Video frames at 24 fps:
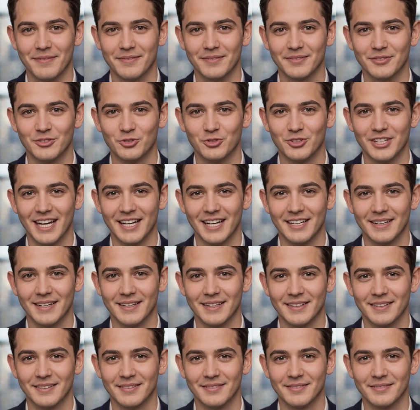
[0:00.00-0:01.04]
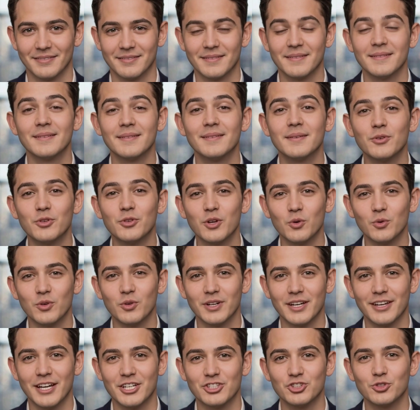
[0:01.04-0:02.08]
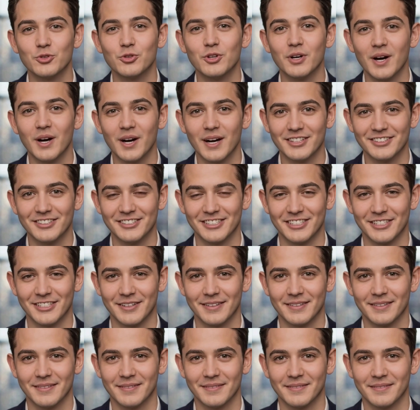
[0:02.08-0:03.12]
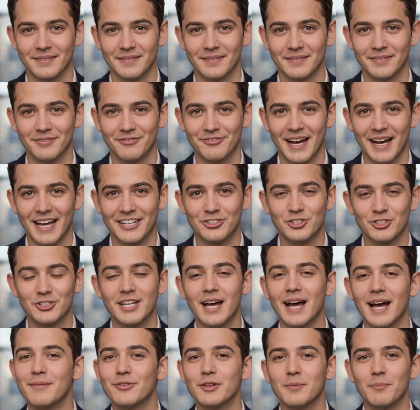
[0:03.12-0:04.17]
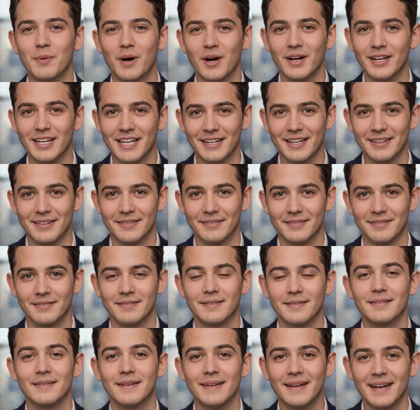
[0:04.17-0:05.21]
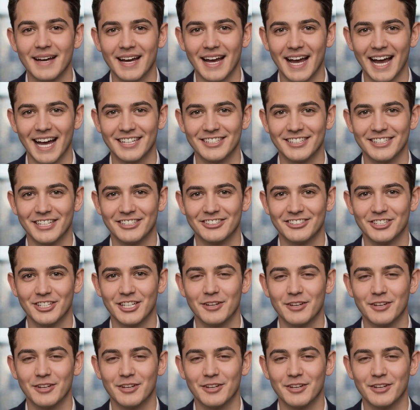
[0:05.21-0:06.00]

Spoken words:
You get lower initial costs, faster time to market, access to